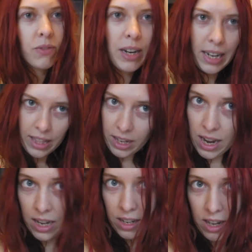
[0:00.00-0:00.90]
really the
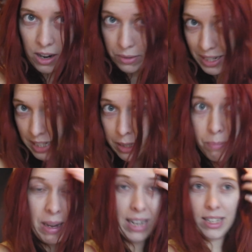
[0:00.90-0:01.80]
colour that I was
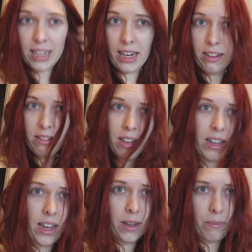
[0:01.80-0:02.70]
expecting.
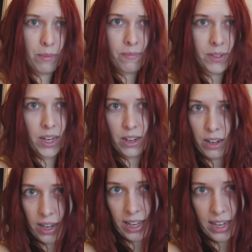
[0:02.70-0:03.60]
Don't
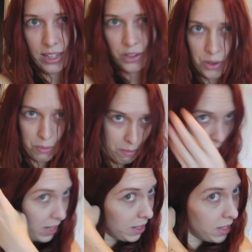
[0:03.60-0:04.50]
like it too
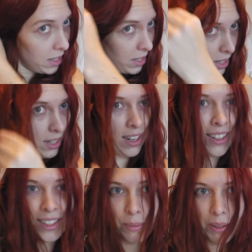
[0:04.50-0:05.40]
much,
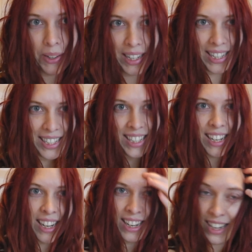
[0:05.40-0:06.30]
to be honest.
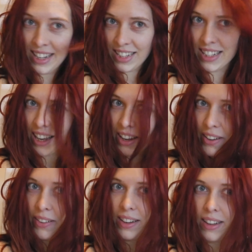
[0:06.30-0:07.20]
So,
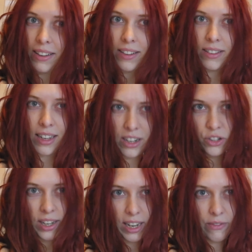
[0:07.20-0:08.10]
going to
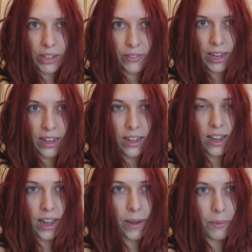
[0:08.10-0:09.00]
try and get rid of it.
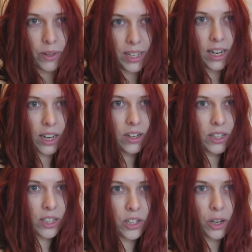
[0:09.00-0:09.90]
I was going to go
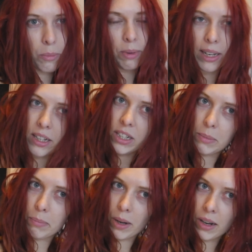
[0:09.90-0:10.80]
to the shop and
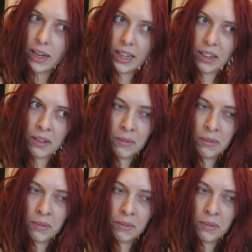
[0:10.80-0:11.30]
just buy